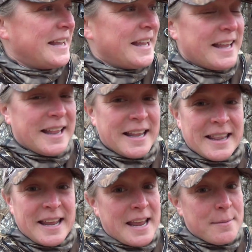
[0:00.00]

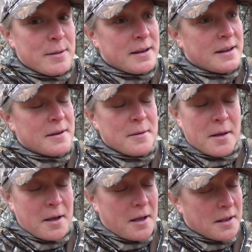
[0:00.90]
and they came in,
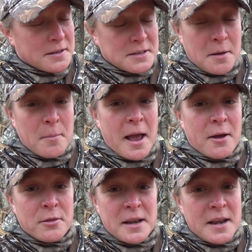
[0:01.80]
and
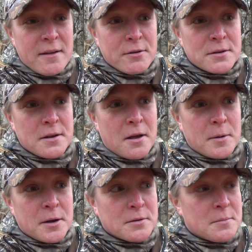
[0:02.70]
somehow they never saw
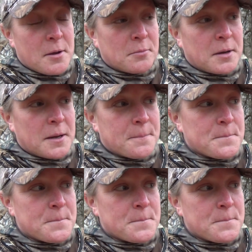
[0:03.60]
me or smelled me,